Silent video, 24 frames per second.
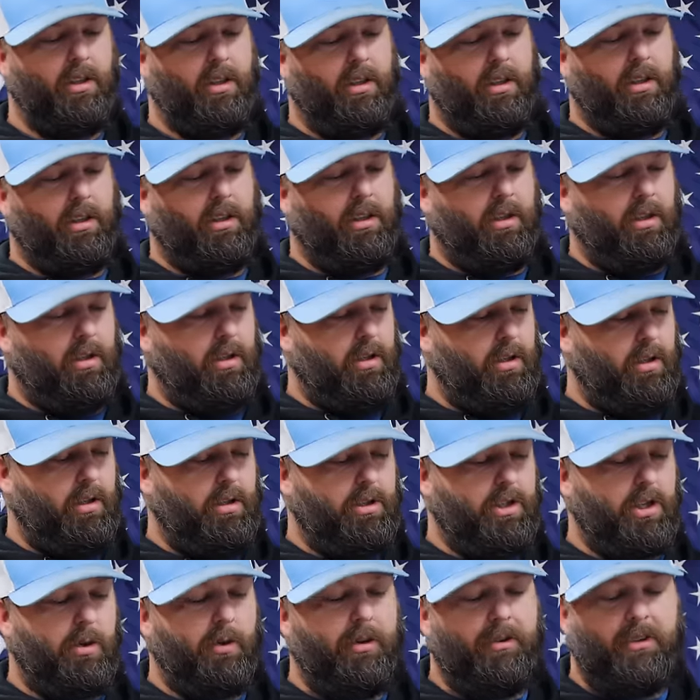So.
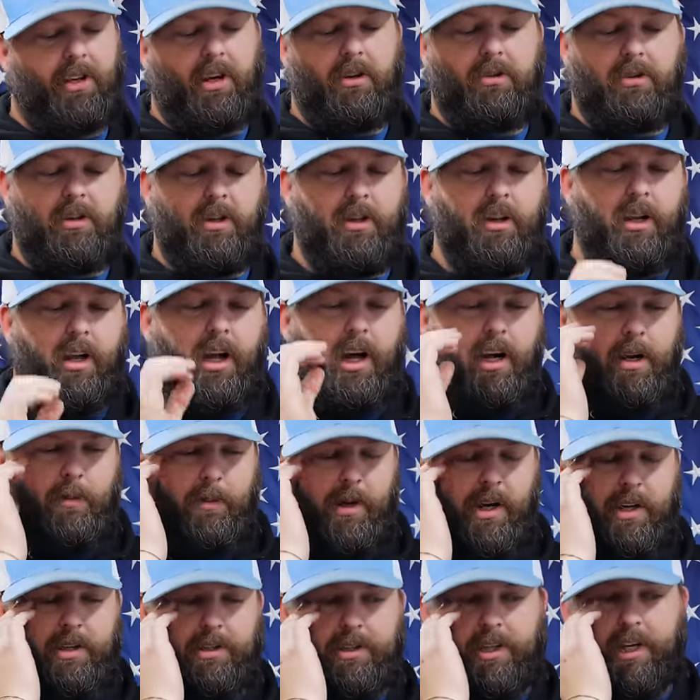So we've talked a lot
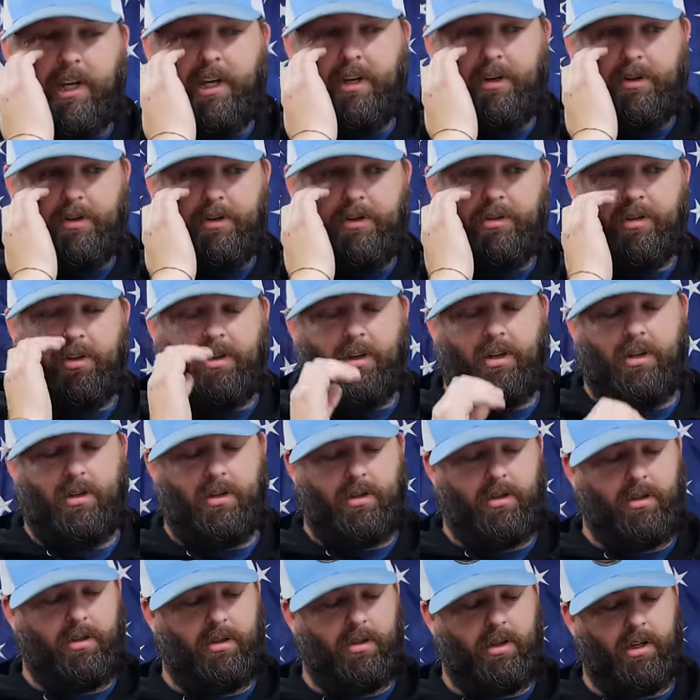about scanners.
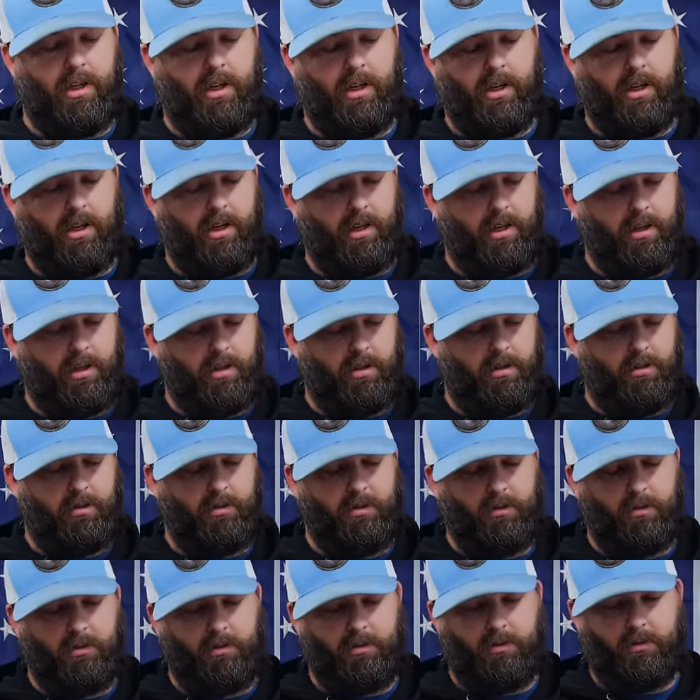Yep. Uh,
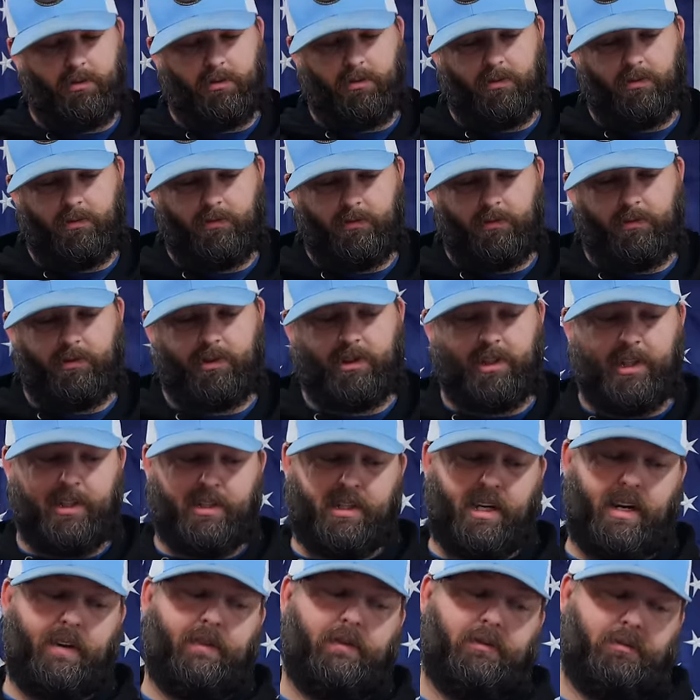
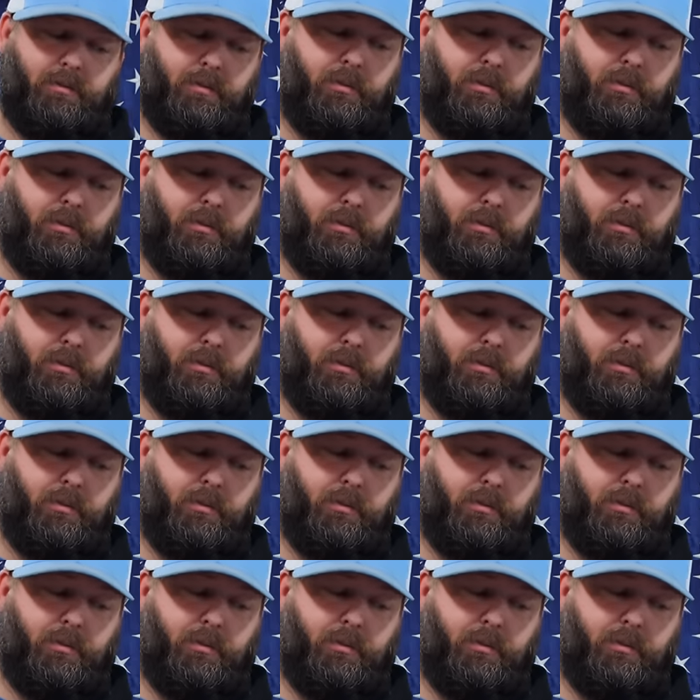since I've